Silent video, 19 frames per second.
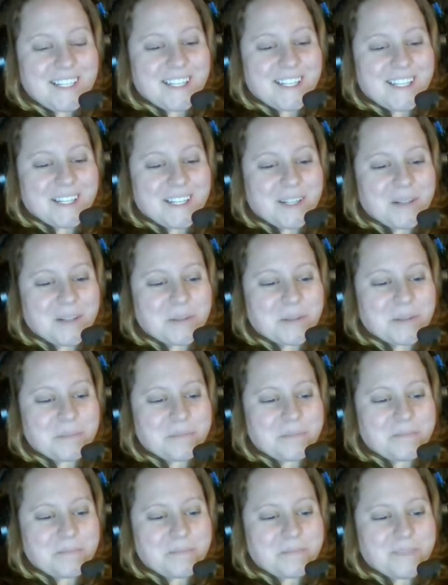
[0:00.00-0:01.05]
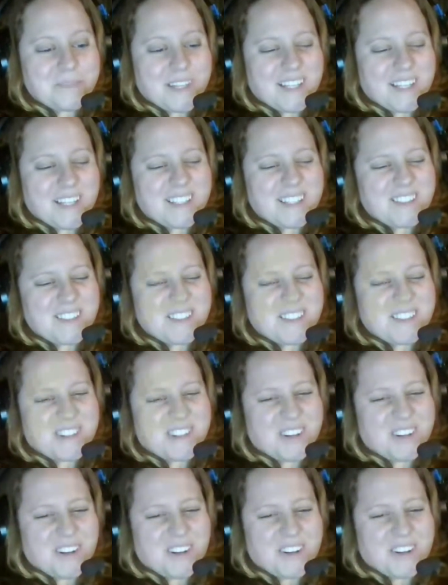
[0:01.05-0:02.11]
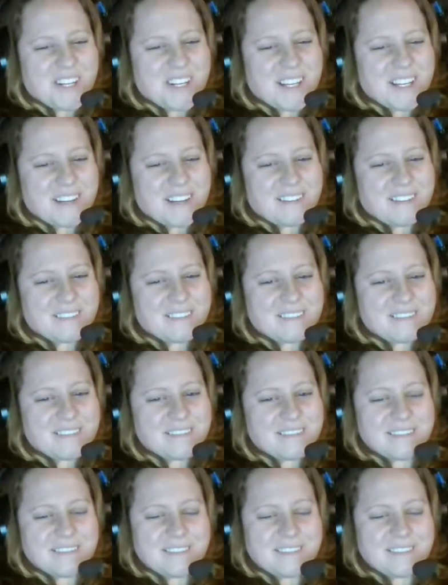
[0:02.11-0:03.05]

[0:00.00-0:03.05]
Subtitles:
I did start hurting